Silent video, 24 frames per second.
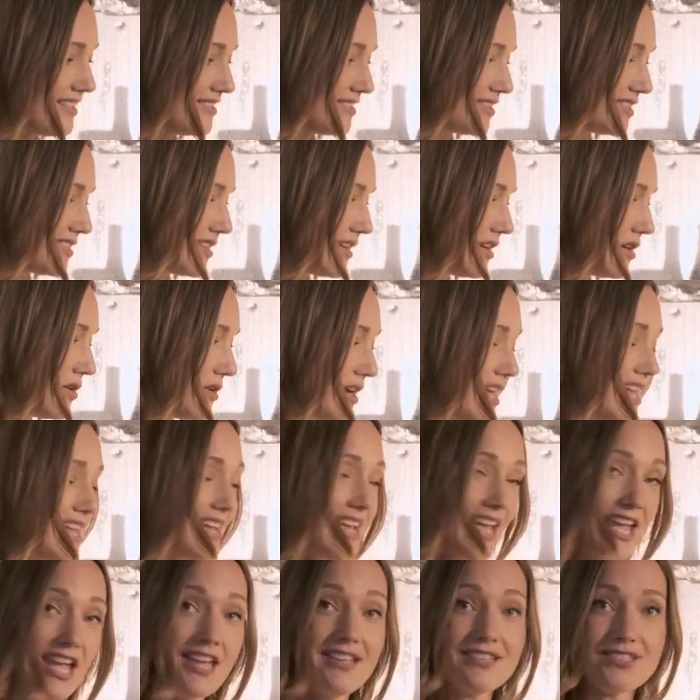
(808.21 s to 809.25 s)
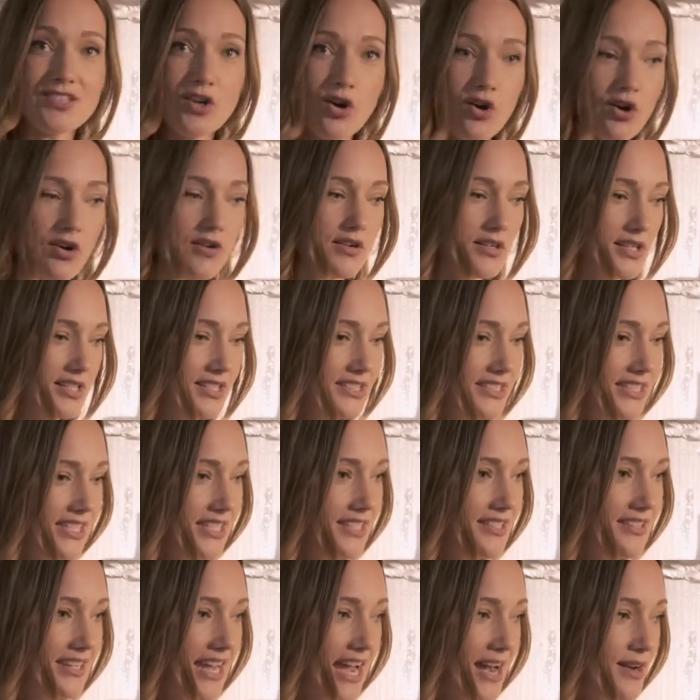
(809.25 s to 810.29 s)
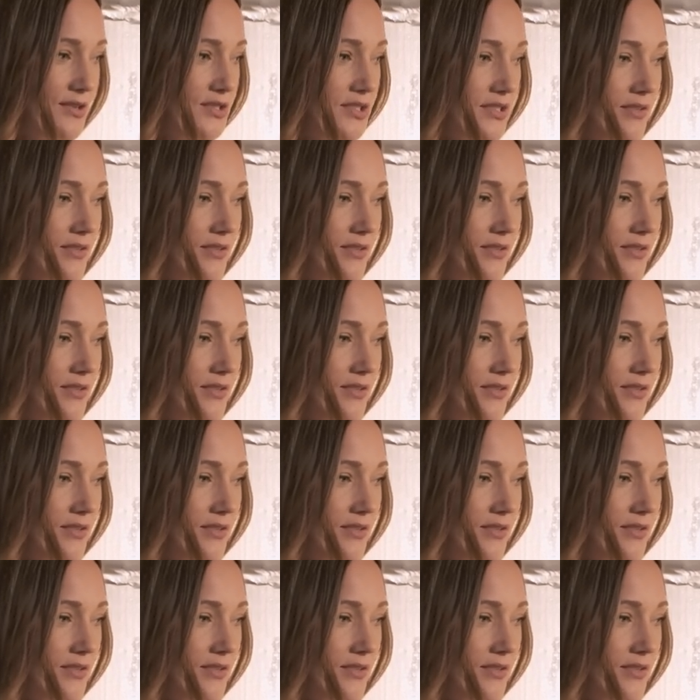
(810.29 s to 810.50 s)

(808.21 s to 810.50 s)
And so it's all clean now.